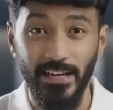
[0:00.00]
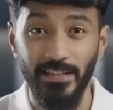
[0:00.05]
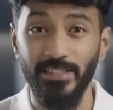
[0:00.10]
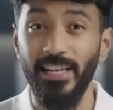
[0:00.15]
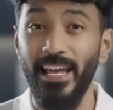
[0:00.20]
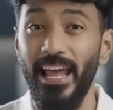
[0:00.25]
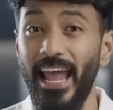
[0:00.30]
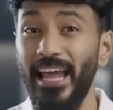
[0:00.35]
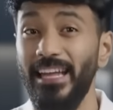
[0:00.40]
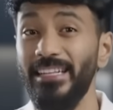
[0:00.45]
It's
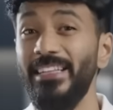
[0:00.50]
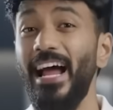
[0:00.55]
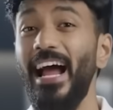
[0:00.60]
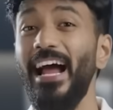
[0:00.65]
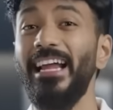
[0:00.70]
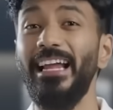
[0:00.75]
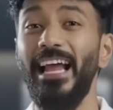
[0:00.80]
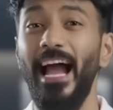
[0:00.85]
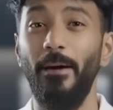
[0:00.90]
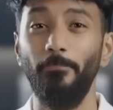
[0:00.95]
an
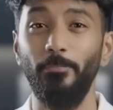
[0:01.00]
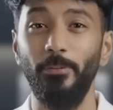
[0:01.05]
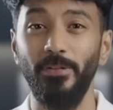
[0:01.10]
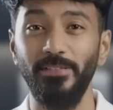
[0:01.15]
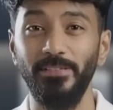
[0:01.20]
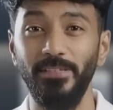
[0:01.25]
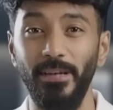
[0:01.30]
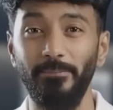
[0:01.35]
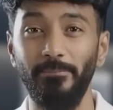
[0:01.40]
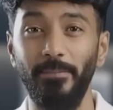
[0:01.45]
entire
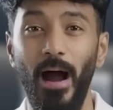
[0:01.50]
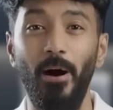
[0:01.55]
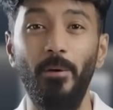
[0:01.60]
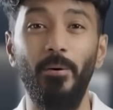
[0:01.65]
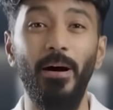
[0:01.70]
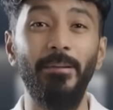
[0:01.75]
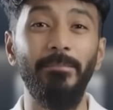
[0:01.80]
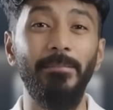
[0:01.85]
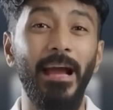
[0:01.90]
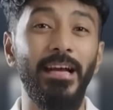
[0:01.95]
campus
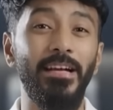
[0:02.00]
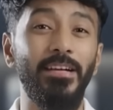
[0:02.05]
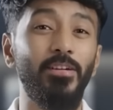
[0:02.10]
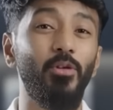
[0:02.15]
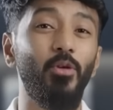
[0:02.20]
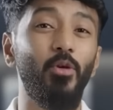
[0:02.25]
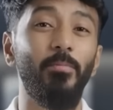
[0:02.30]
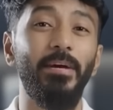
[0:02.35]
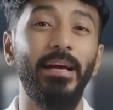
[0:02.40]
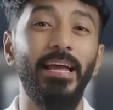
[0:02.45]
powered by
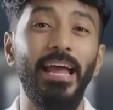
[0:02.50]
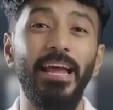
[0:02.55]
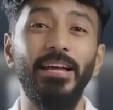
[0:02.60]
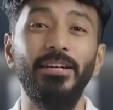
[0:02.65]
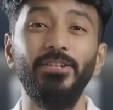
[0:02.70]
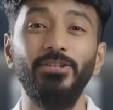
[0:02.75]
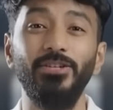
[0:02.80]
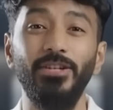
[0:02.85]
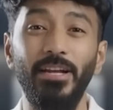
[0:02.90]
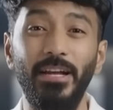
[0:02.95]
renewable
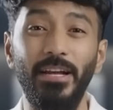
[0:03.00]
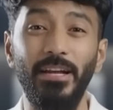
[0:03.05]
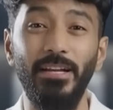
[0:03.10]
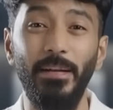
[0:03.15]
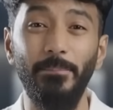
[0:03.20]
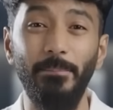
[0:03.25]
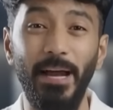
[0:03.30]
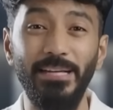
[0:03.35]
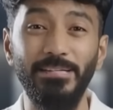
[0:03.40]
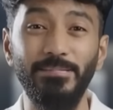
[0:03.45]
energy.
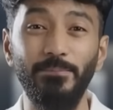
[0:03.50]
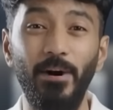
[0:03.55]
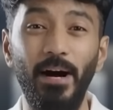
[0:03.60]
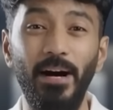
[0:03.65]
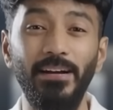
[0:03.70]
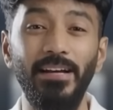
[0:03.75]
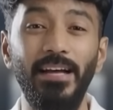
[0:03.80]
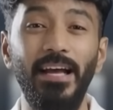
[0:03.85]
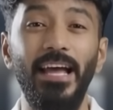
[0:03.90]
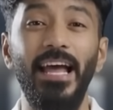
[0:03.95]
The best
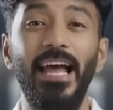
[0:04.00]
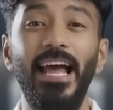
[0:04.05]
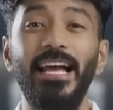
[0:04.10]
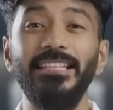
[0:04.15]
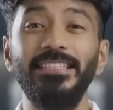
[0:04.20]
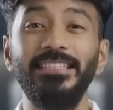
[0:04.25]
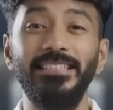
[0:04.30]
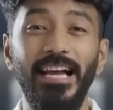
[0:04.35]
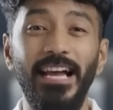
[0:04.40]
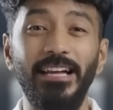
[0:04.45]
part?
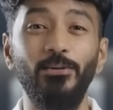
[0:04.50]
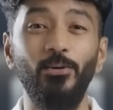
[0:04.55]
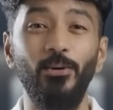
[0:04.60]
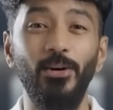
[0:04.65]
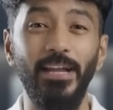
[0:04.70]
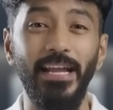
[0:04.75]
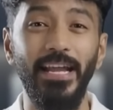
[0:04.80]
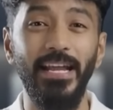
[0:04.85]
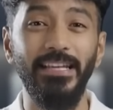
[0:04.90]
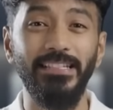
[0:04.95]
It's set to
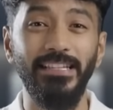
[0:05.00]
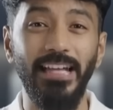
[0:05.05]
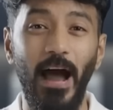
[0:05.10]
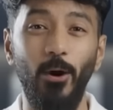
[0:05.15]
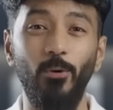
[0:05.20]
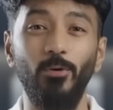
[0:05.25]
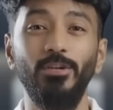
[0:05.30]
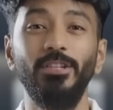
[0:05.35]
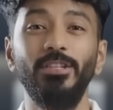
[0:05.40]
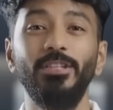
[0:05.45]
create
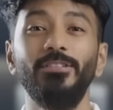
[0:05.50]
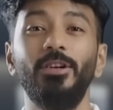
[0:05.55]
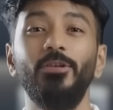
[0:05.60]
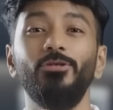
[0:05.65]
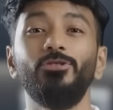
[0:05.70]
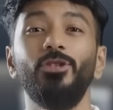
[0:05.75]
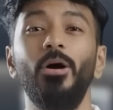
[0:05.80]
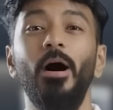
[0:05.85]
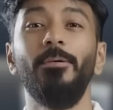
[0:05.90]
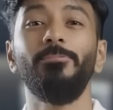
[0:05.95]
thousands
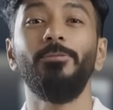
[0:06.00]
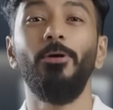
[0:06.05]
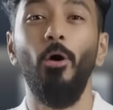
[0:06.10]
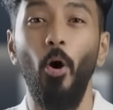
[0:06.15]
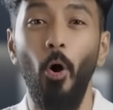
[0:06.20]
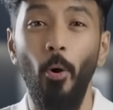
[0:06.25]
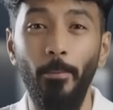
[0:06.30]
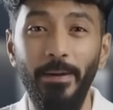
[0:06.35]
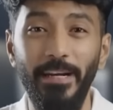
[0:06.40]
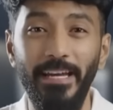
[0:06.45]
of jobs,
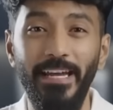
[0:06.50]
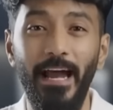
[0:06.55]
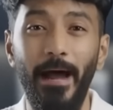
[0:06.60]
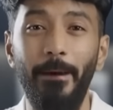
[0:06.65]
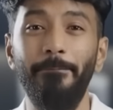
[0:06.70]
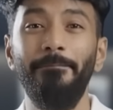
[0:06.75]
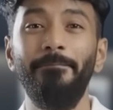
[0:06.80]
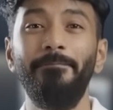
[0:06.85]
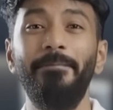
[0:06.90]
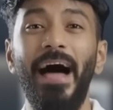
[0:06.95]
opening
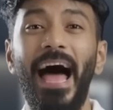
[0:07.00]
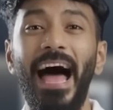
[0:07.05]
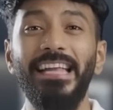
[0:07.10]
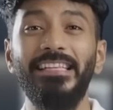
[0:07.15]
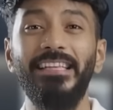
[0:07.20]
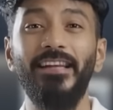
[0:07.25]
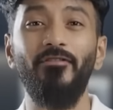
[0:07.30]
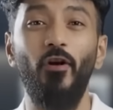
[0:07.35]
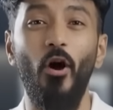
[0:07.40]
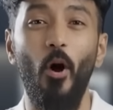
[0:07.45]
up
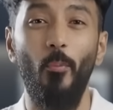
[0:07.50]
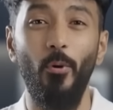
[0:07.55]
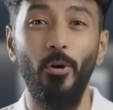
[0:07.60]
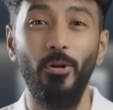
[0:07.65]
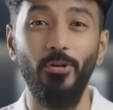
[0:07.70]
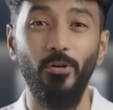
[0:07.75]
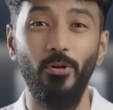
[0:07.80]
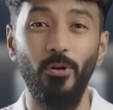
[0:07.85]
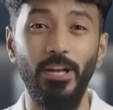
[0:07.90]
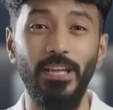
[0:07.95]
massive
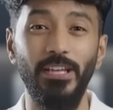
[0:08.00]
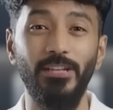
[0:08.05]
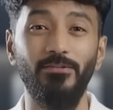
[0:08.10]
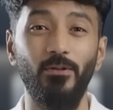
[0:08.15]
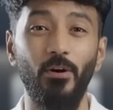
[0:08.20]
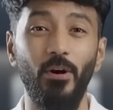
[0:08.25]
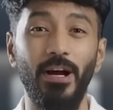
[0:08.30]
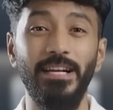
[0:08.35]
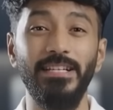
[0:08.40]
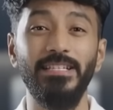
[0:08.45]
opportunities
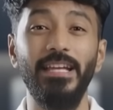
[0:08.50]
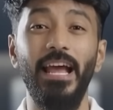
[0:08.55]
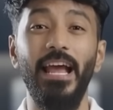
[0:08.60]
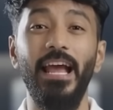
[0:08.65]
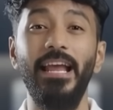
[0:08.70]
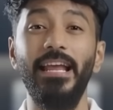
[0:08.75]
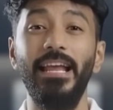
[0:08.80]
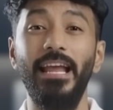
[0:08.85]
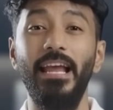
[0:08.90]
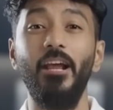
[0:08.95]
for us
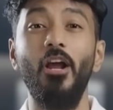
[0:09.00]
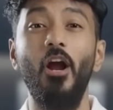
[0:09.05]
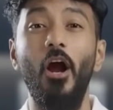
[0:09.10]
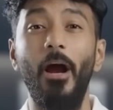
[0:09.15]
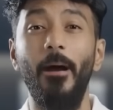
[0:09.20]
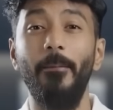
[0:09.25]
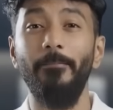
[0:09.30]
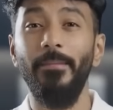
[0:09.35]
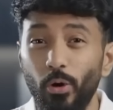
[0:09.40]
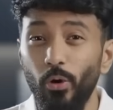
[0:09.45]
in
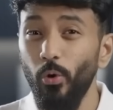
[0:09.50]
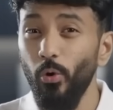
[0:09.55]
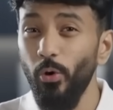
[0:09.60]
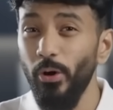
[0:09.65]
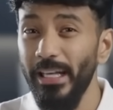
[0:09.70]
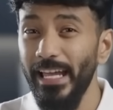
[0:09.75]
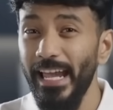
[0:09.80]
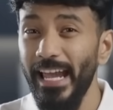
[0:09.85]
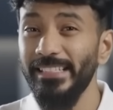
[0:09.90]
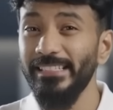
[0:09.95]
India.
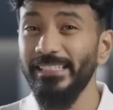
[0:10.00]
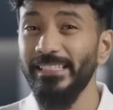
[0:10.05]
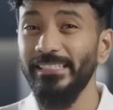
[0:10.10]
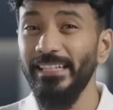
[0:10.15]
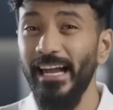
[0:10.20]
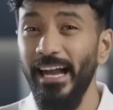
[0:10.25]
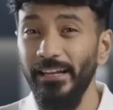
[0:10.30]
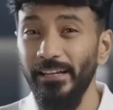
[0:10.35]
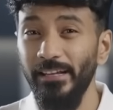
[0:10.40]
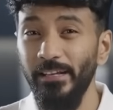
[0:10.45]
Google has
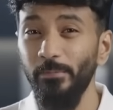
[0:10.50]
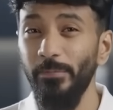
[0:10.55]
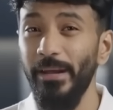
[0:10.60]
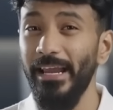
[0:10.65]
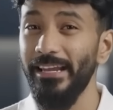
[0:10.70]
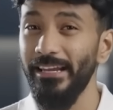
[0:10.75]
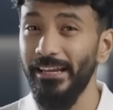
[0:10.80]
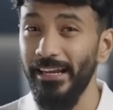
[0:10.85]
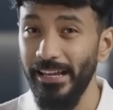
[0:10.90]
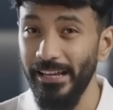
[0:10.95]
decided to
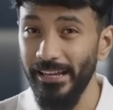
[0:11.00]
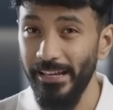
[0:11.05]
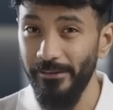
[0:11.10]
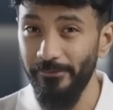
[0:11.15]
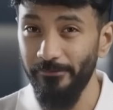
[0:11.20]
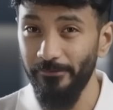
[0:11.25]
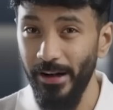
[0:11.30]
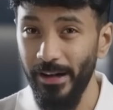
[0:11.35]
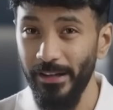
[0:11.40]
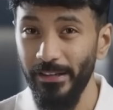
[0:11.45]
make
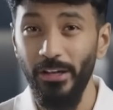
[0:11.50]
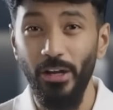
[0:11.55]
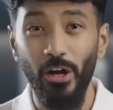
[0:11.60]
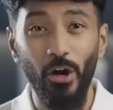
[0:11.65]
learning fun.